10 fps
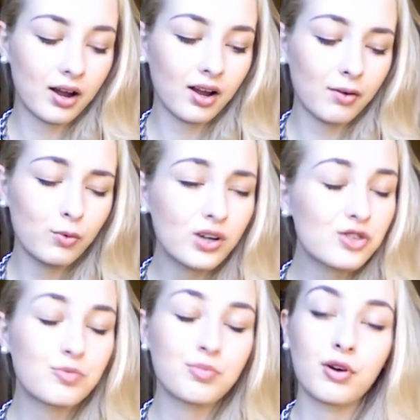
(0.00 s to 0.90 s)
I
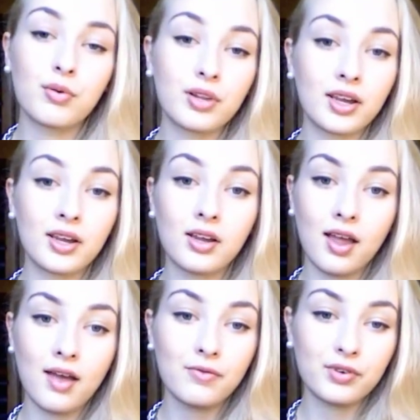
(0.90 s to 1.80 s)
watched probably
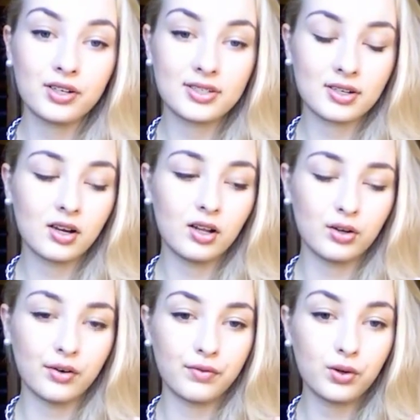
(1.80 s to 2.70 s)
every single
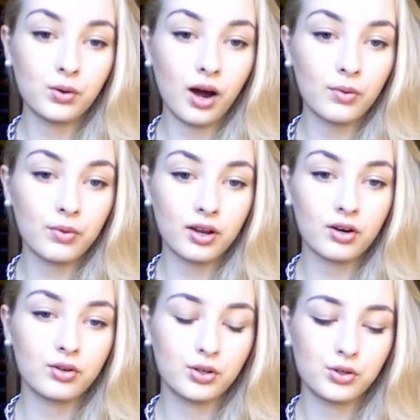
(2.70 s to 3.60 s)
review out
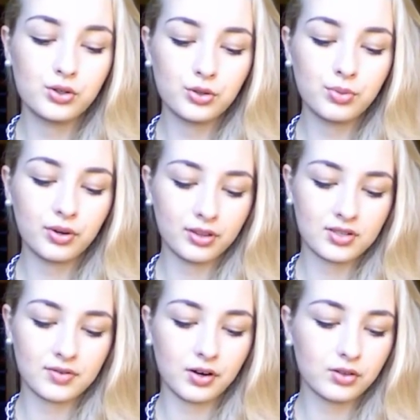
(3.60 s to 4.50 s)
there on YouTube on
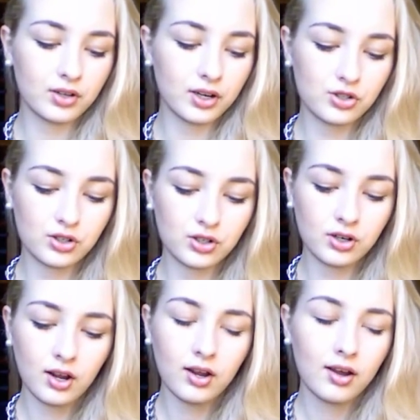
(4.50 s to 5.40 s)
this foundation,
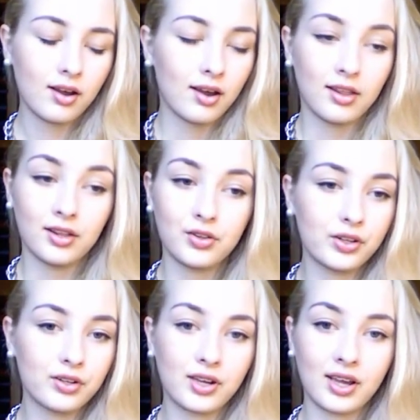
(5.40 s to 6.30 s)
and I
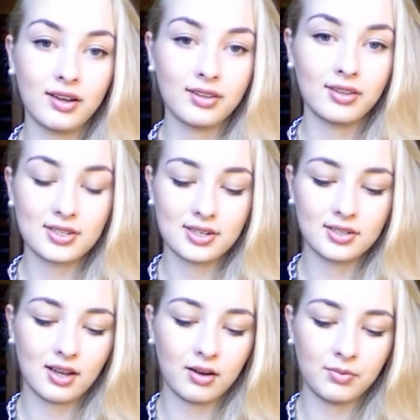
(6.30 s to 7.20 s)
thought, okay, this is the
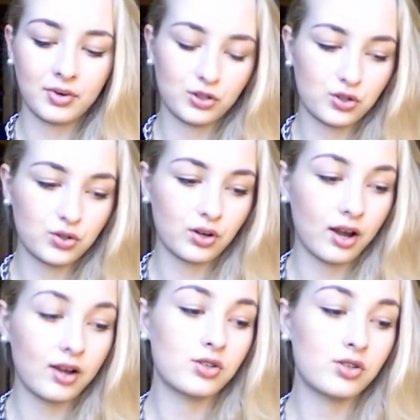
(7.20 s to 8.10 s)
time I, sh
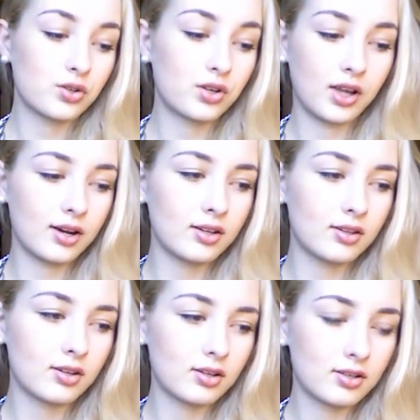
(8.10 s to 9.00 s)
I should get it.
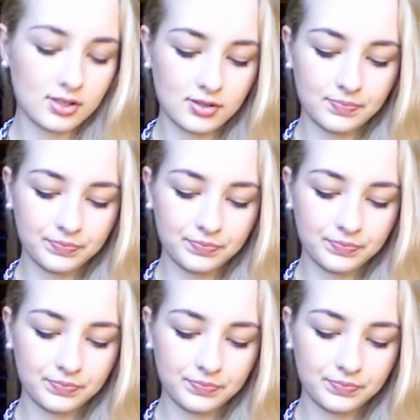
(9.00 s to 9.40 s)
It's